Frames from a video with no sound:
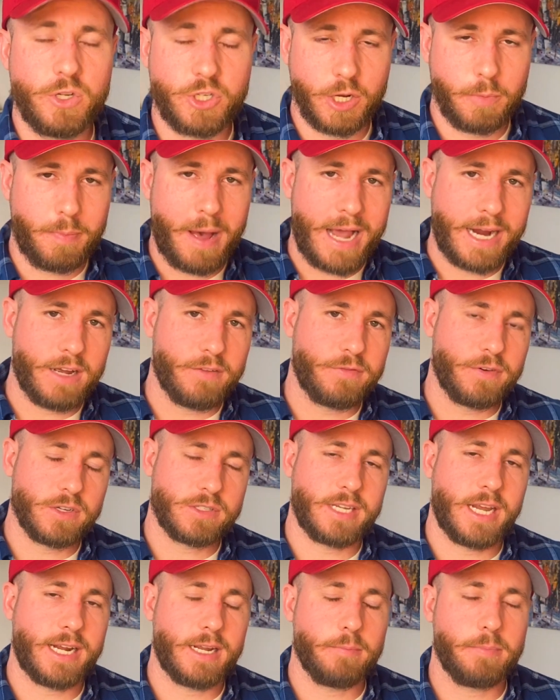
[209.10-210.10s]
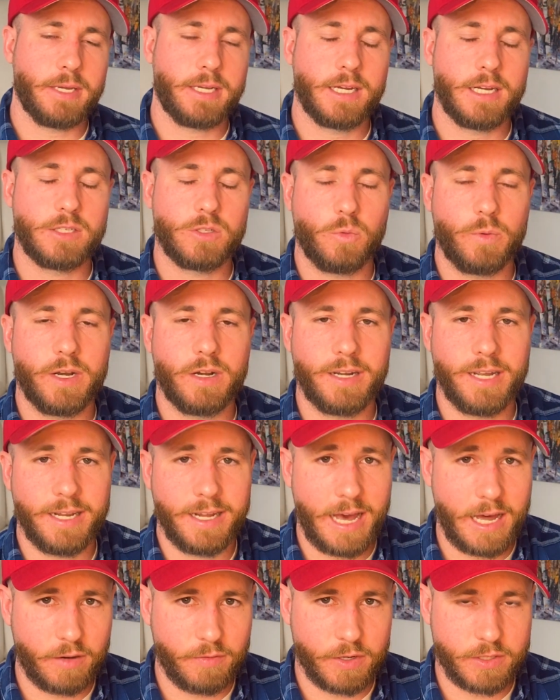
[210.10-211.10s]
should back up for a second because we are
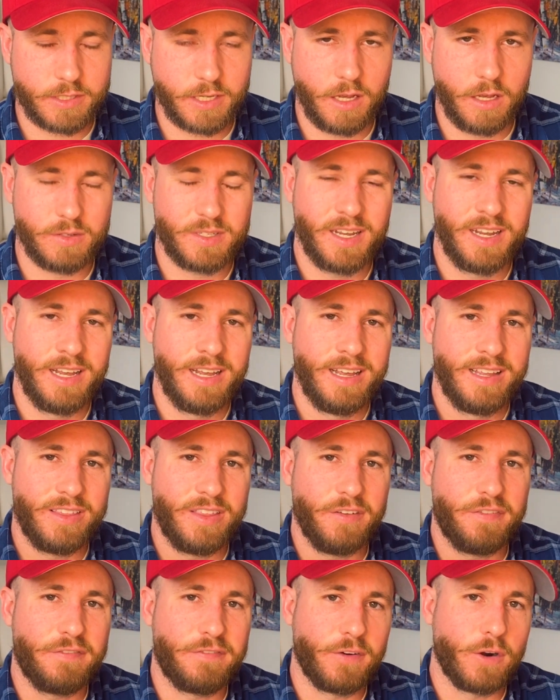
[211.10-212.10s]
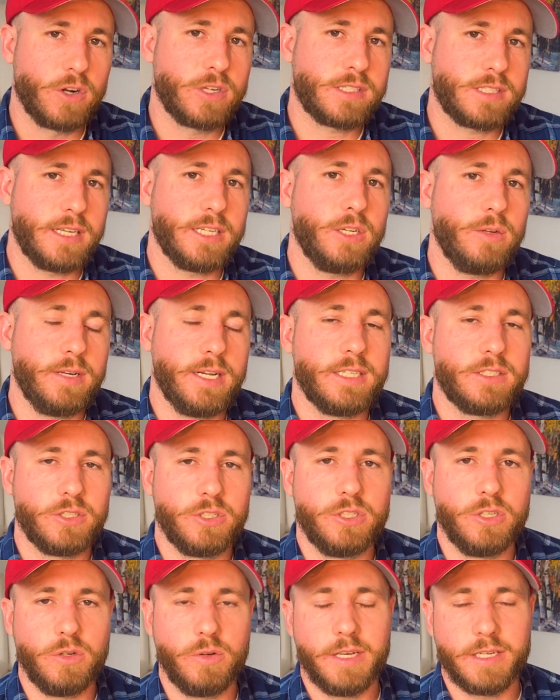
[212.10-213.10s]
getting ahead of ourselves. The first thing you need
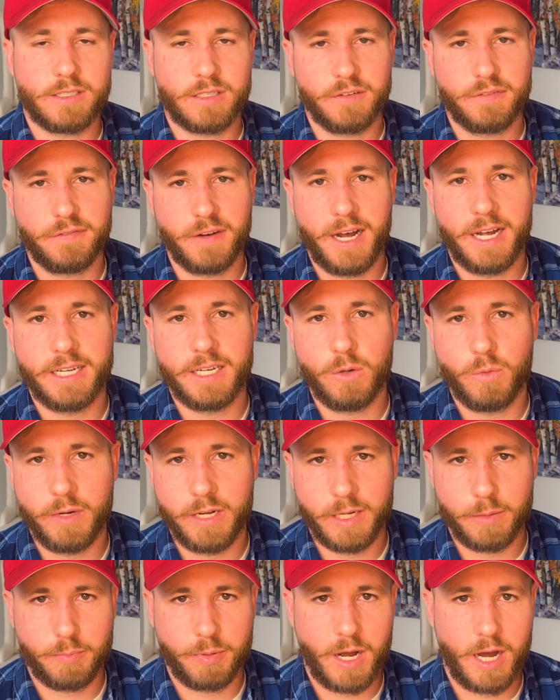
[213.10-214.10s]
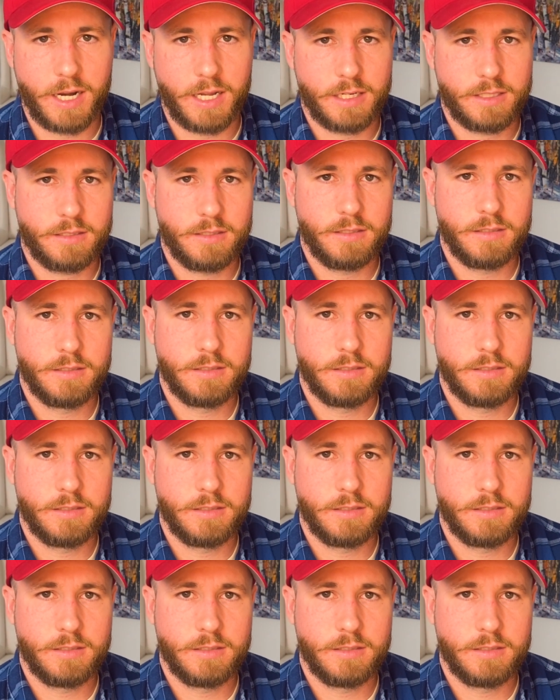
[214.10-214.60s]
to do is to find a winning product.